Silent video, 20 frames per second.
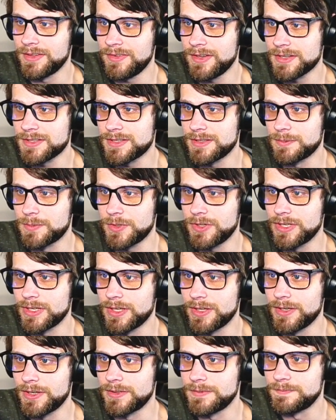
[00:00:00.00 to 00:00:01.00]
actually pretty
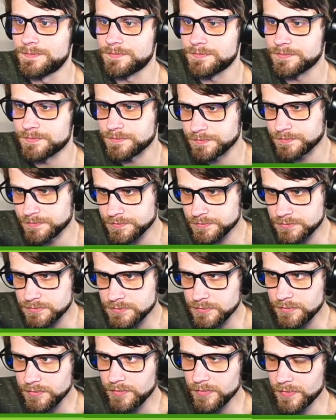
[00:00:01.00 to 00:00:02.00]
good.
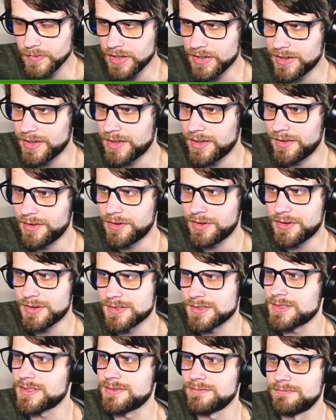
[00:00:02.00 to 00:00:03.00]

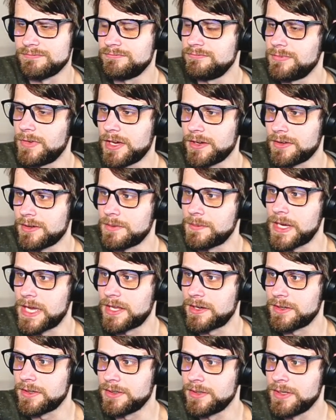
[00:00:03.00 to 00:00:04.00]
Harden, not gonna
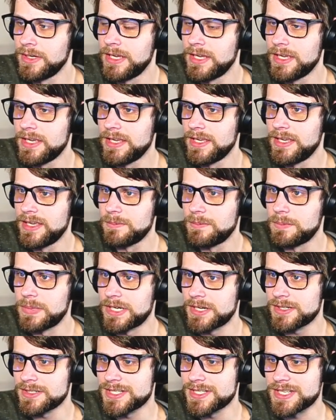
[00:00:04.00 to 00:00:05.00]
matter.
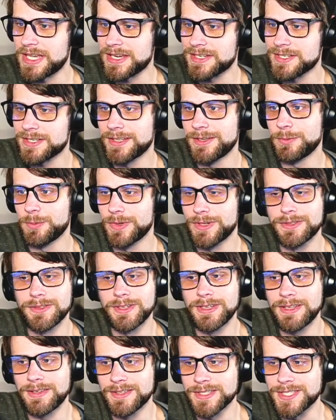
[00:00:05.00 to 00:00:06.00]
Paris is actually
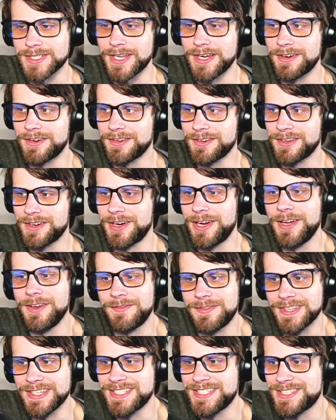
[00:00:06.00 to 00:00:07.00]
weirdly the scarier
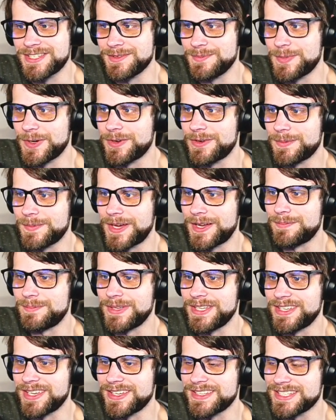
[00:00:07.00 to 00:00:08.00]
of these two Pokemon
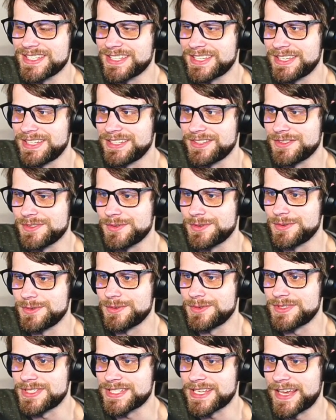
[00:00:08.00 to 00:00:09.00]
because it can
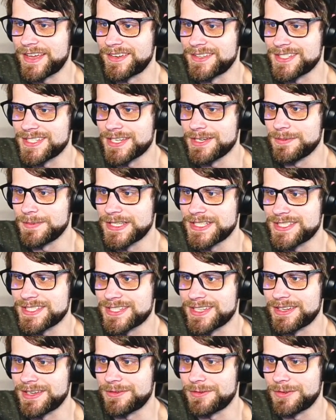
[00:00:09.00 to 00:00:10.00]
do status ailments,
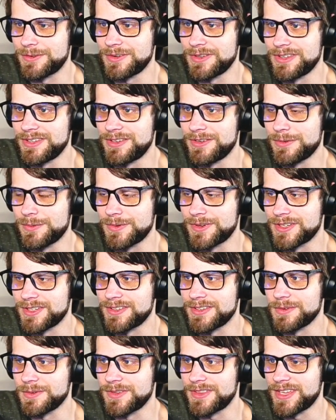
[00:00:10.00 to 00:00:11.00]
and I really don't want to
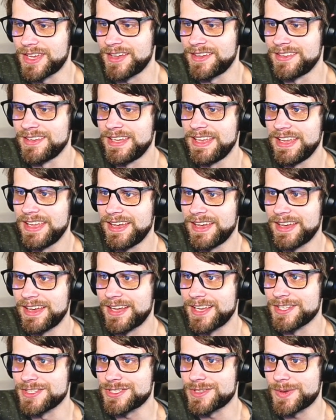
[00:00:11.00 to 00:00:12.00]
deal with
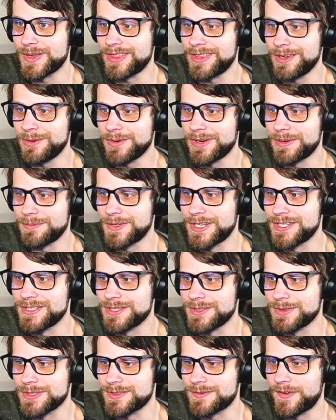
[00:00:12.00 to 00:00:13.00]
that. So I think what I'm gonna
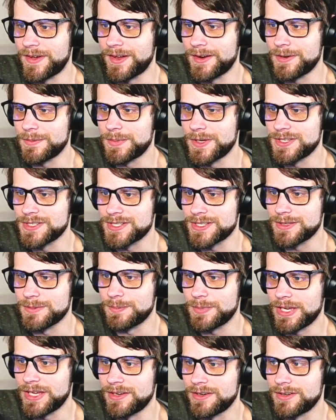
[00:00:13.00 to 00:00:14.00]
do is Fire Punch the
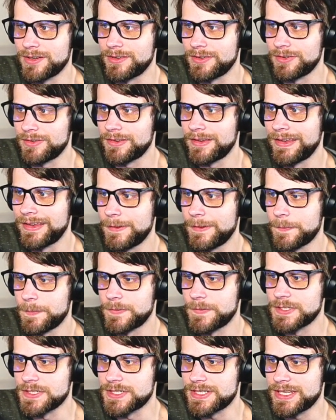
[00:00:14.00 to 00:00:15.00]
Paris
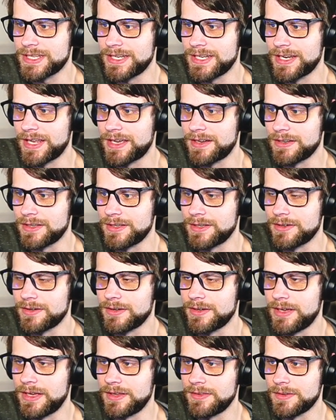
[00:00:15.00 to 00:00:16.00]
just to get it out of
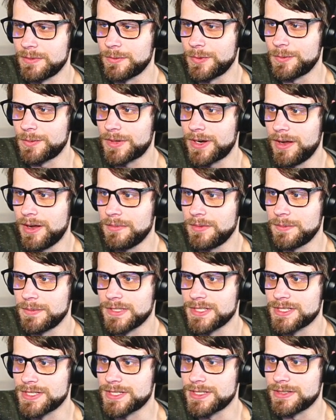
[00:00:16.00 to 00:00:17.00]
here, and then we'll
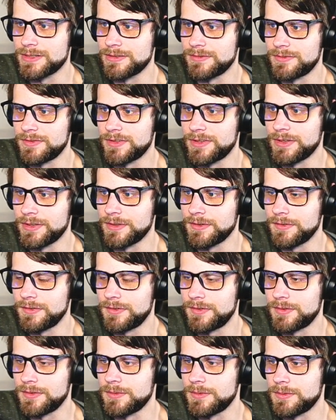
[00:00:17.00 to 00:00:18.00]
probably shift
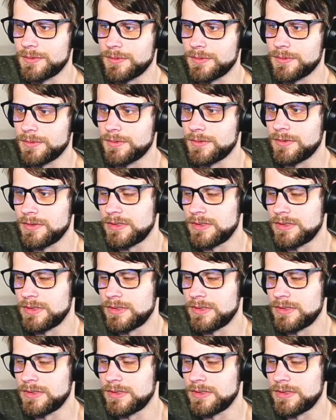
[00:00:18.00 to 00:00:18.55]
into...